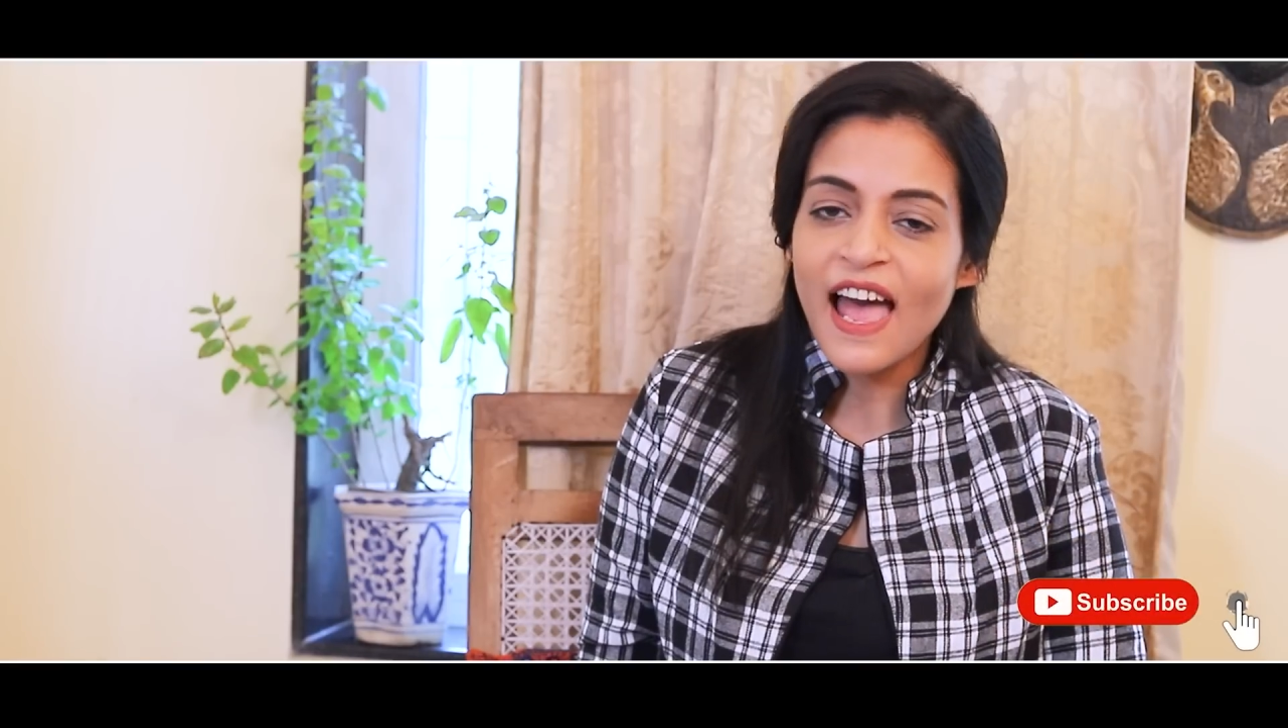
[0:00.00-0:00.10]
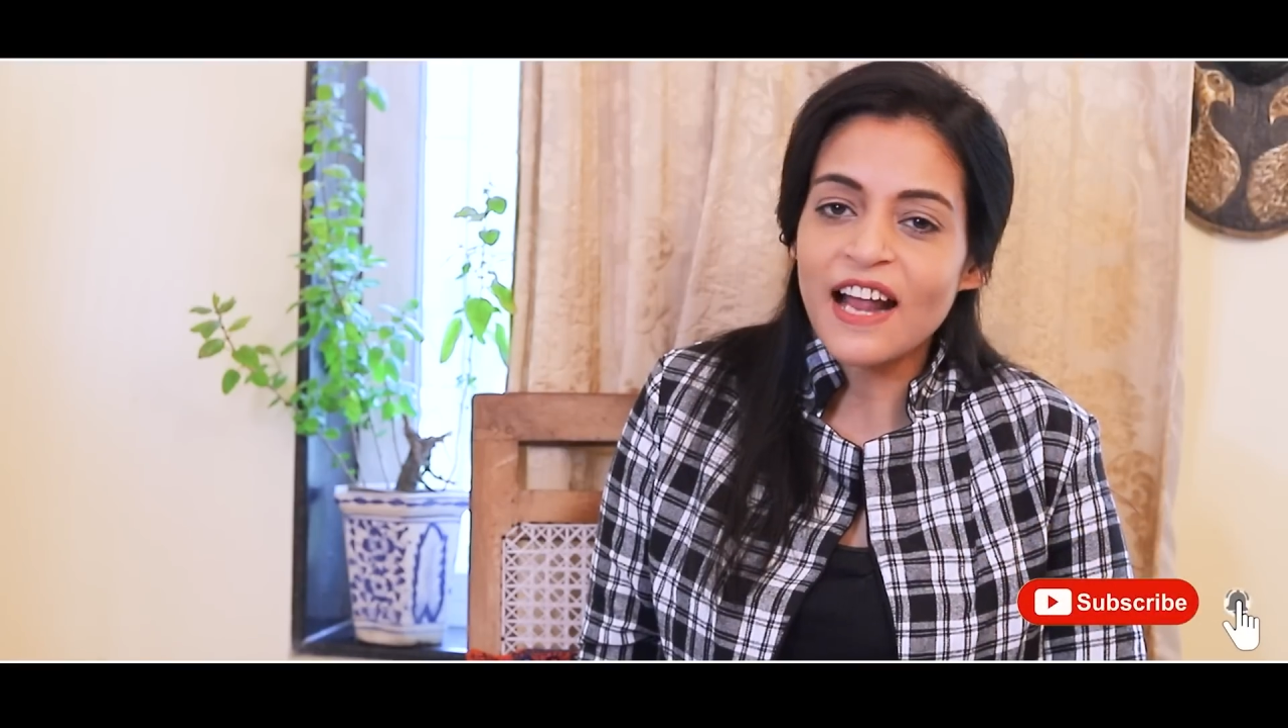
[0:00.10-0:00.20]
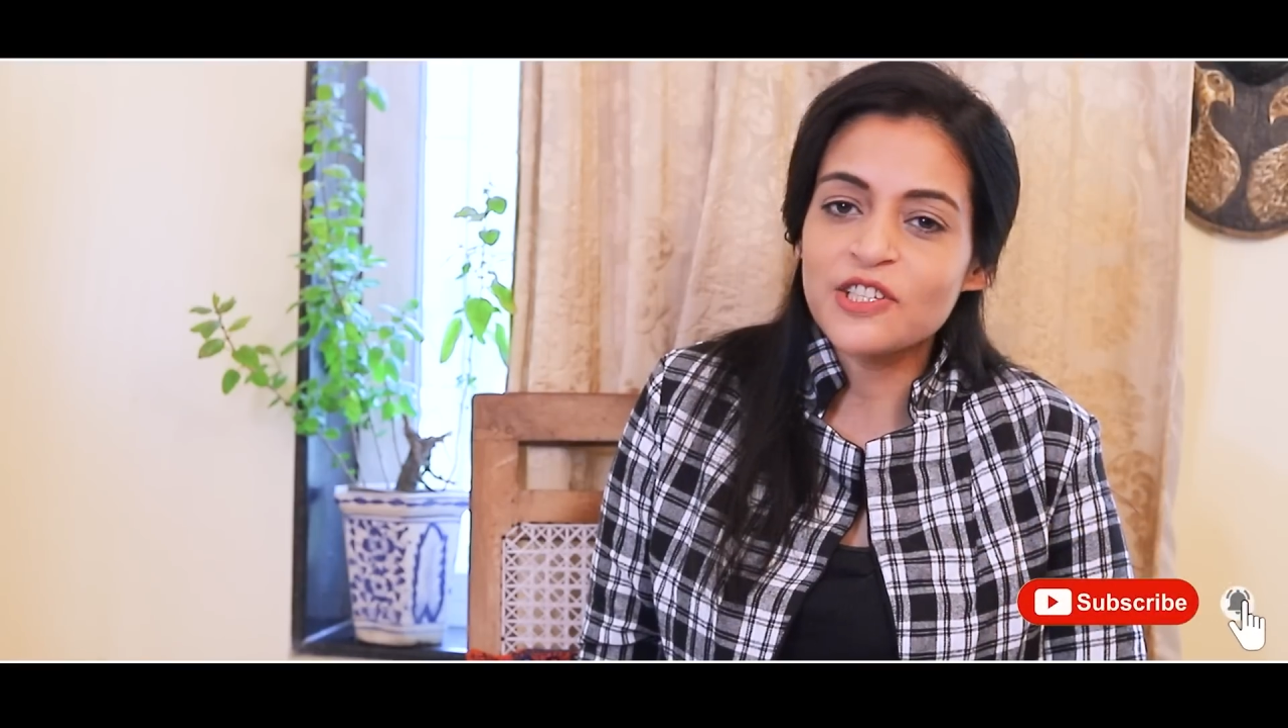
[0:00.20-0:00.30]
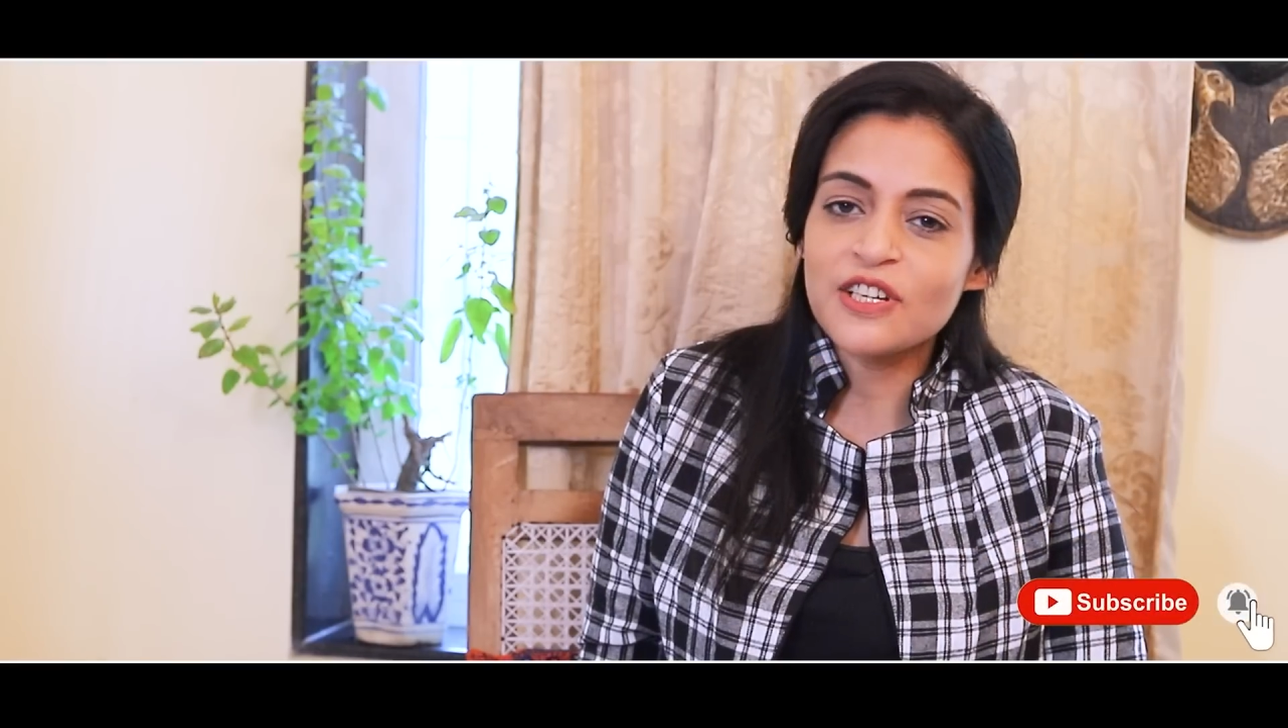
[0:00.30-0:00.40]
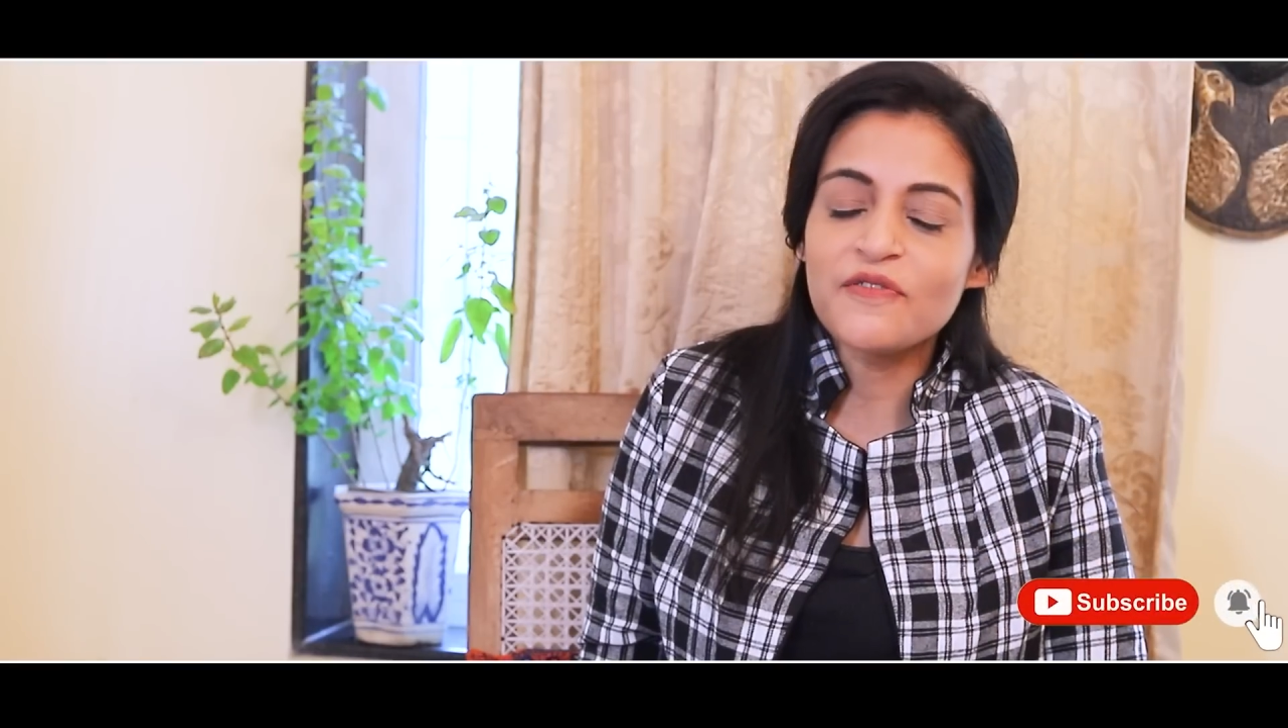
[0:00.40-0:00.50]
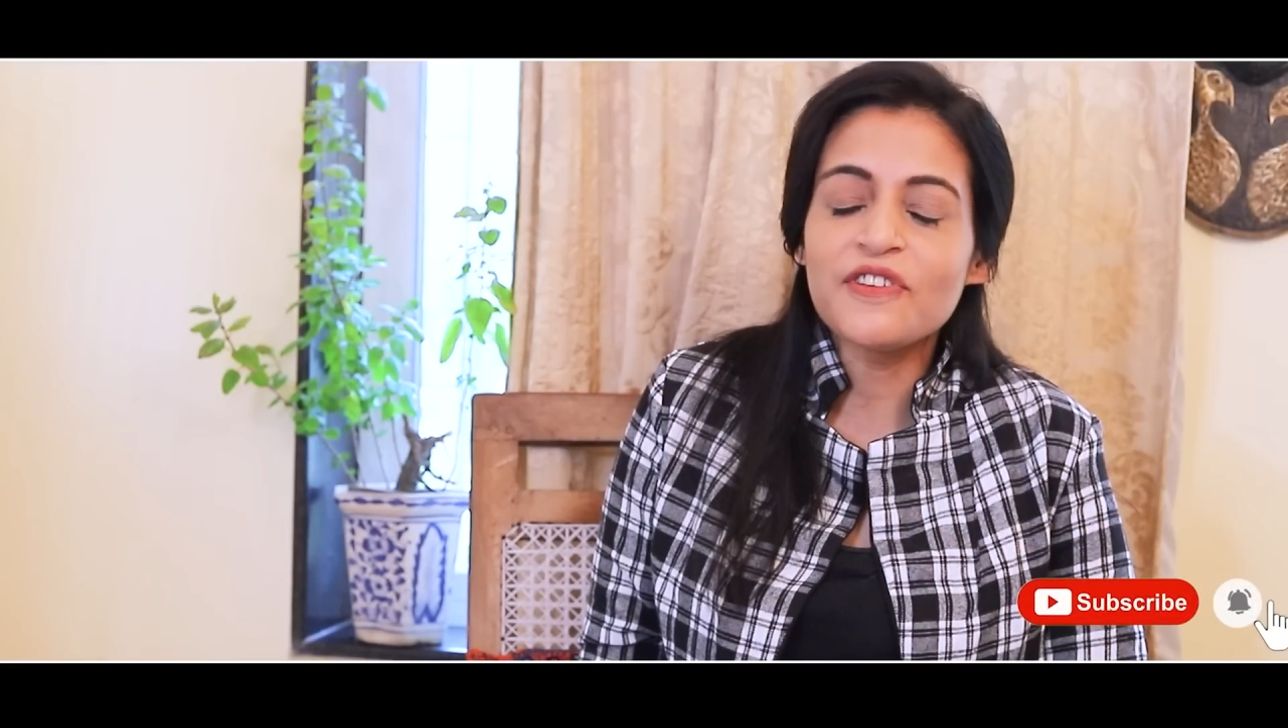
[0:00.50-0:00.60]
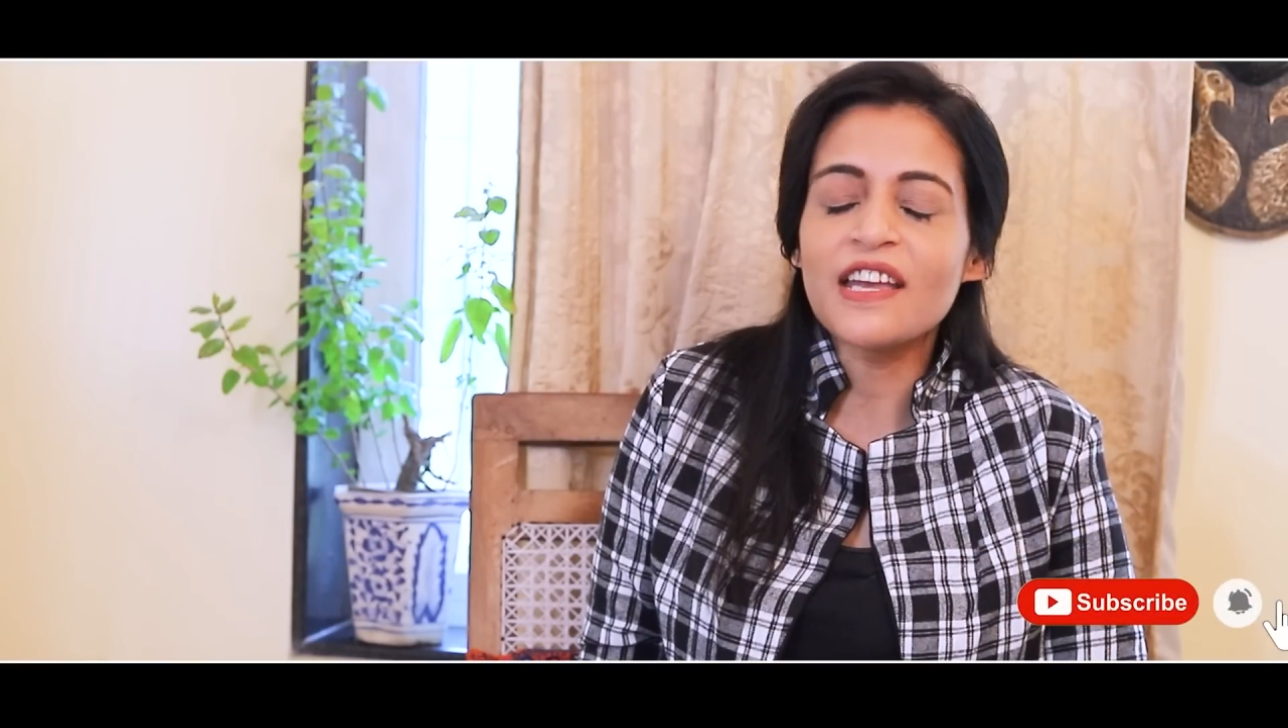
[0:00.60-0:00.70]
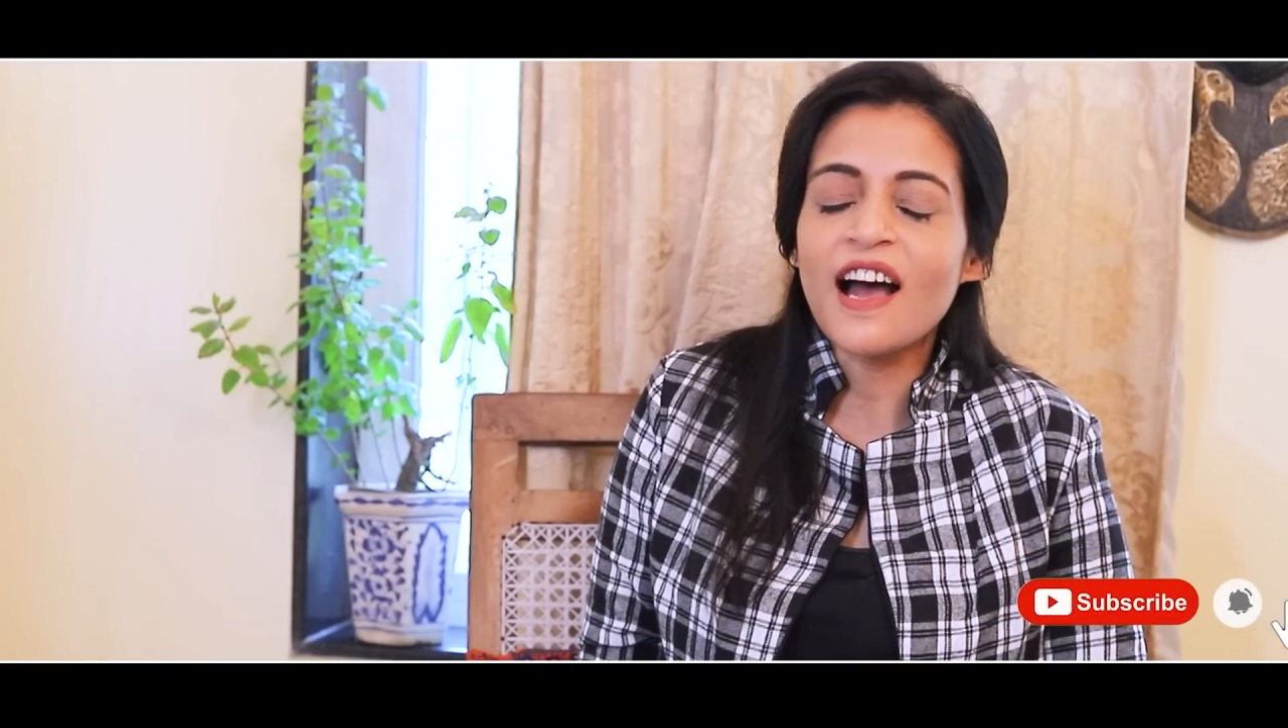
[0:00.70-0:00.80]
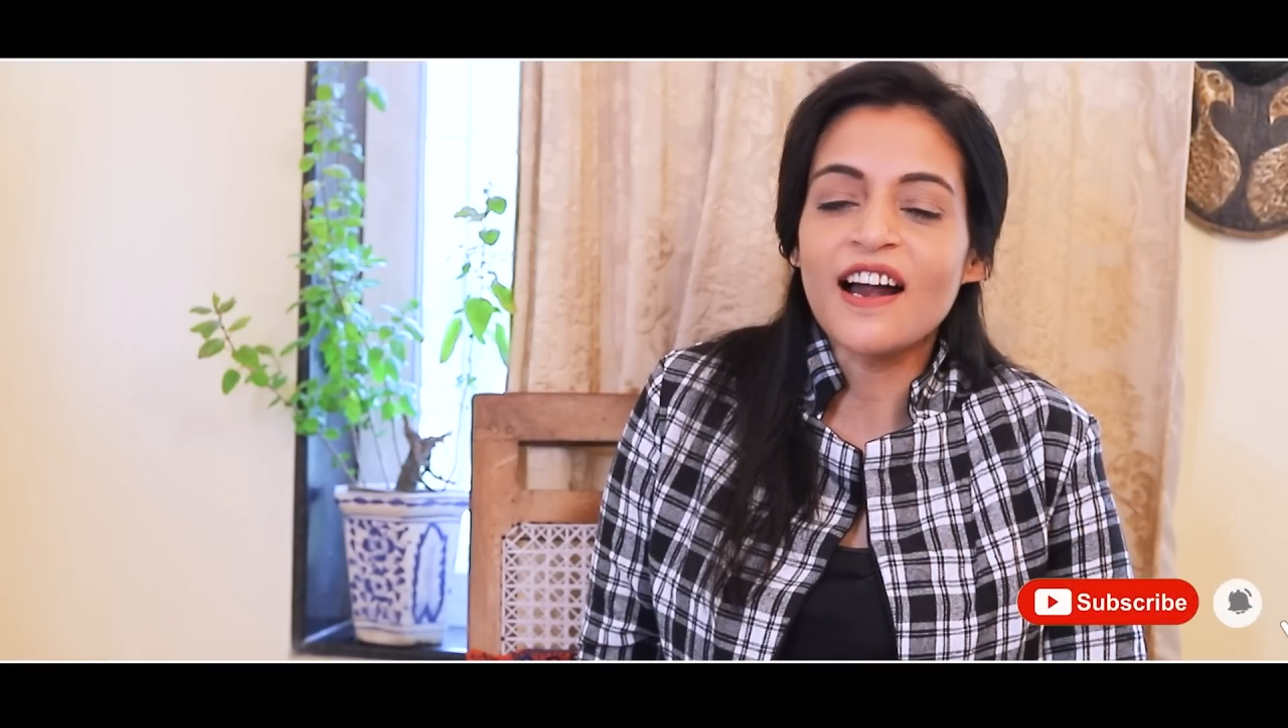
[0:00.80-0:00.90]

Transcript: Actually, we